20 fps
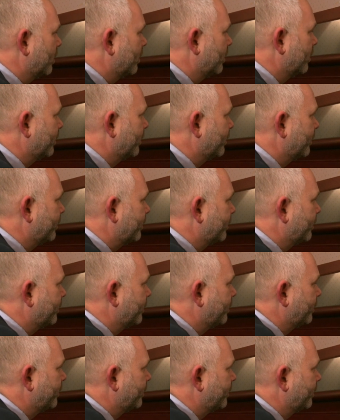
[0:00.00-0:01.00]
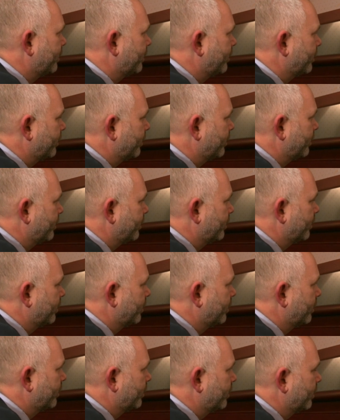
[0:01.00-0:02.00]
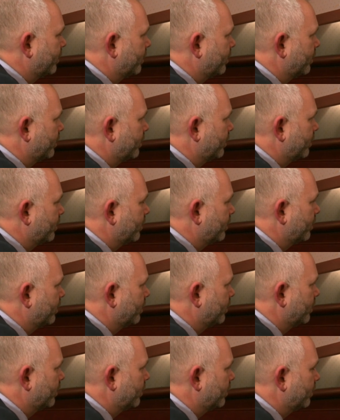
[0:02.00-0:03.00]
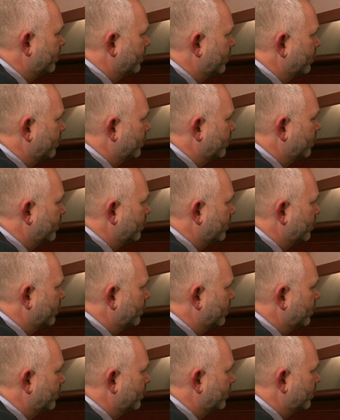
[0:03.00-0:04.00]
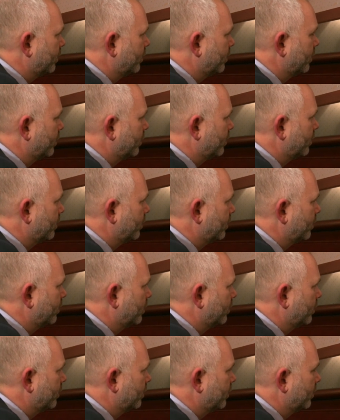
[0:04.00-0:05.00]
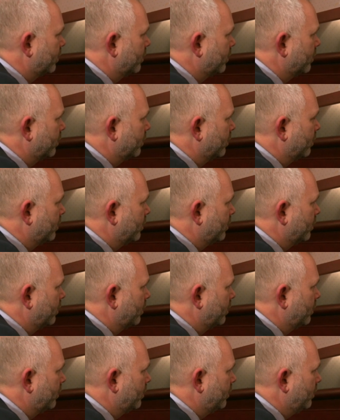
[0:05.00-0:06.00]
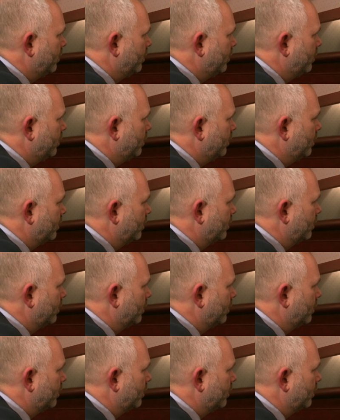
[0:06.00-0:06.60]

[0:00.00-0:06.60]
This person isn't speaking.